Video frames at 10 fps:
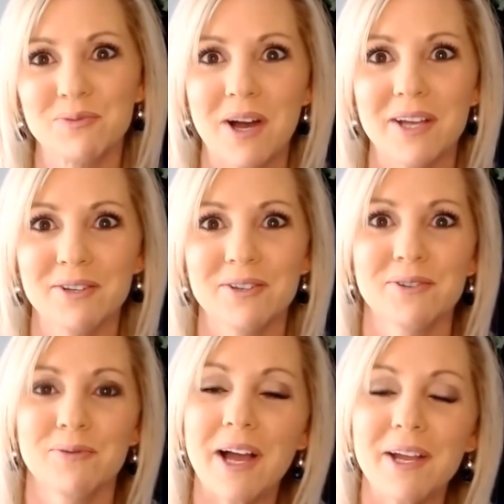while
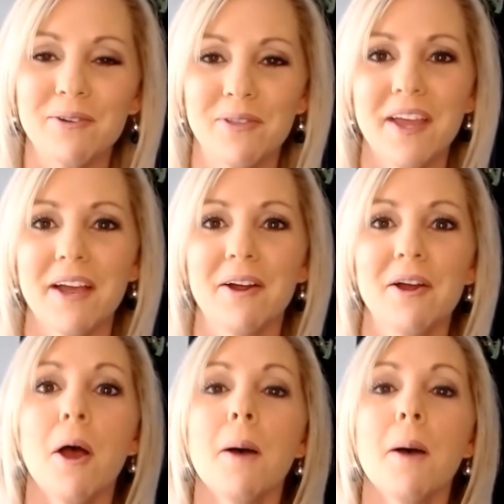you're there.